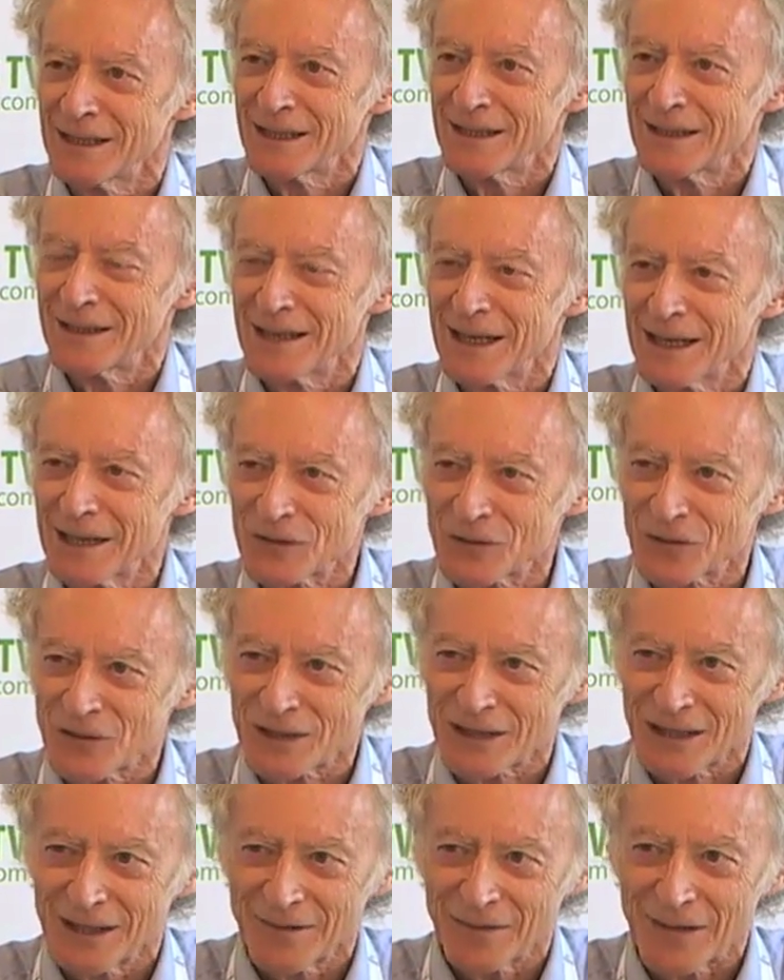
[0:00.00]
And the answer
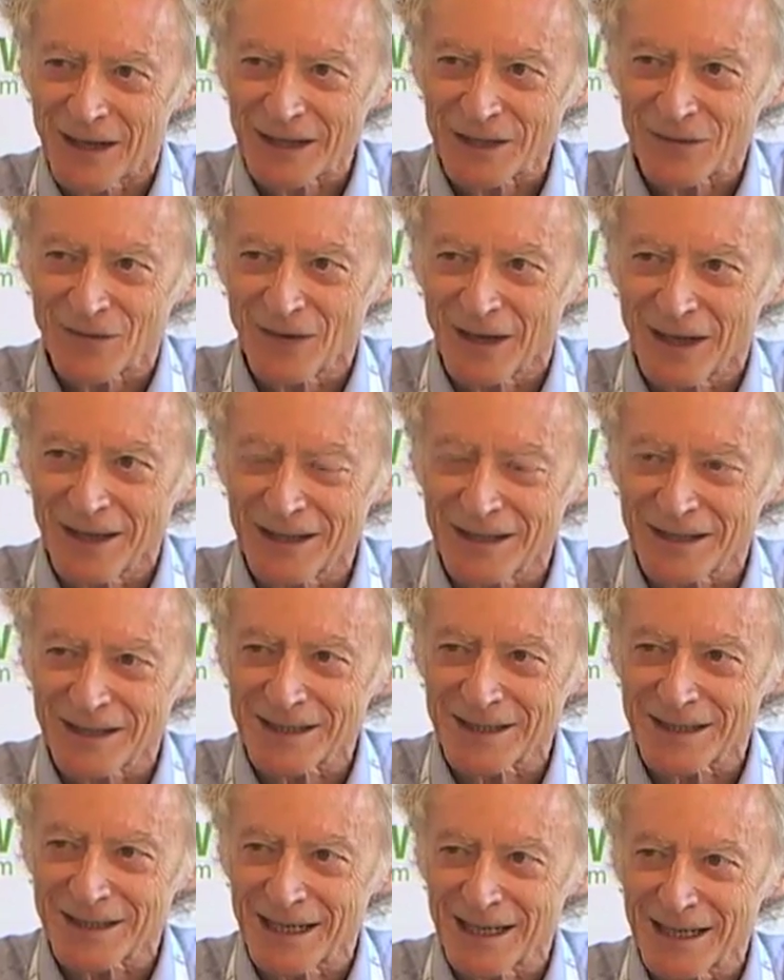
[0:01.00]
is, that's fine at the
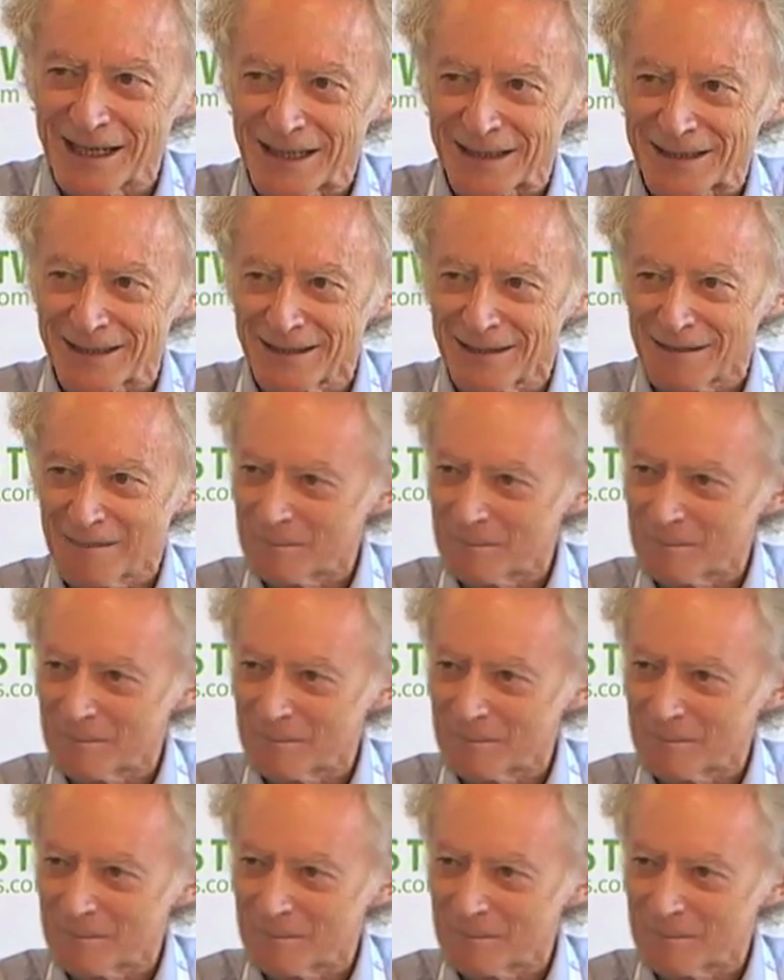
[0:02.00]
start.